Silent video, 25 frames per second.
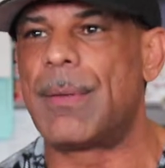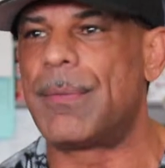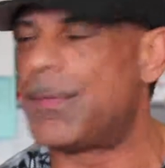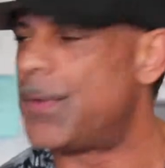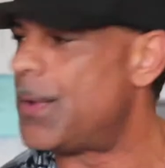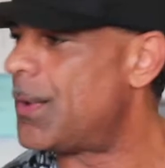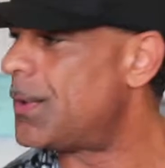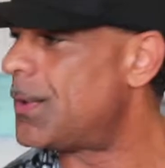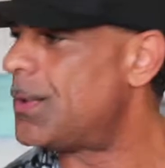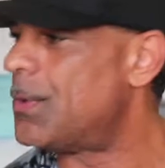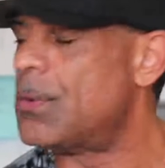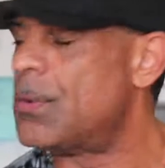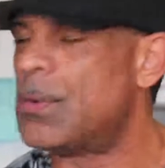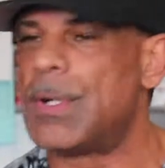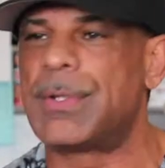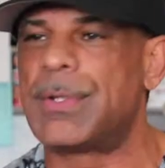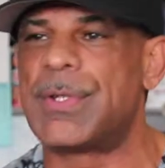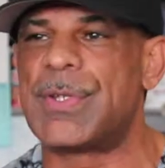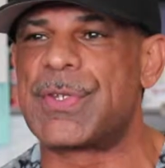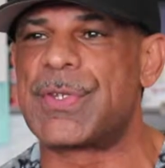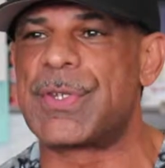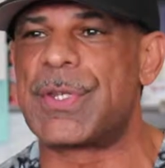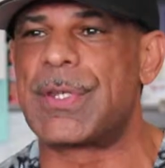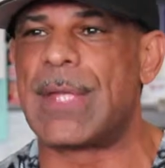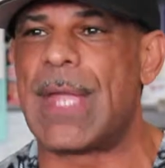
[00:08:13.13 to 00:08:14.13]
they're doing it.
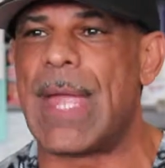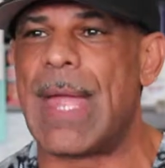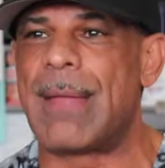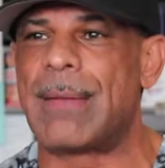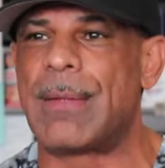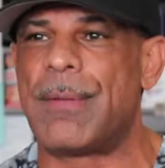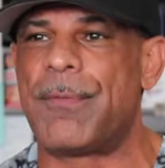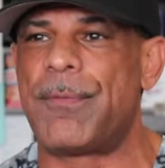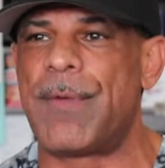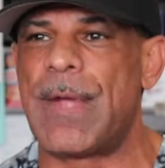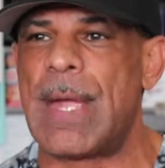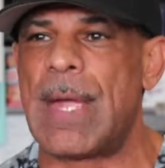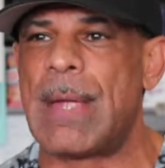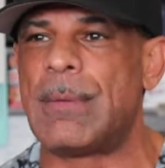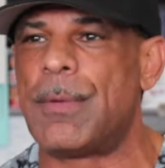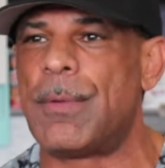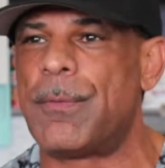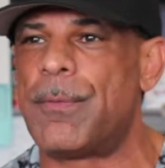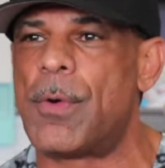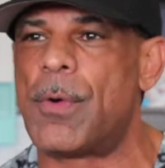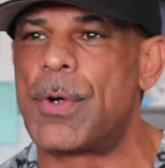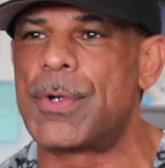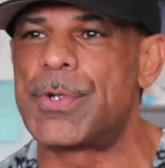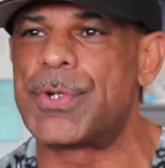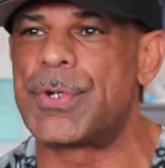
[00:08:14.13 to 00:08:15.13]
They have the fame, the
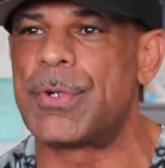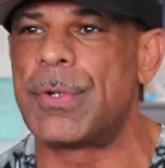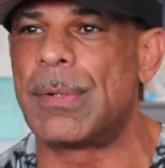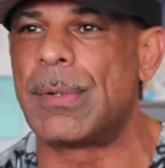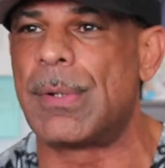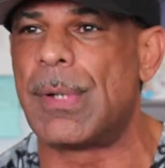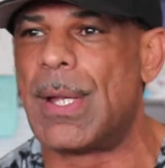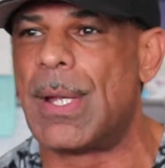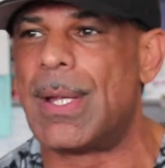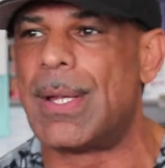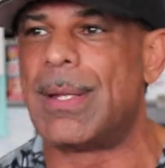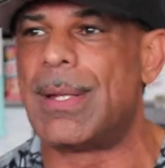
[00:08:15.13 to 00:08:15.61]
fortune,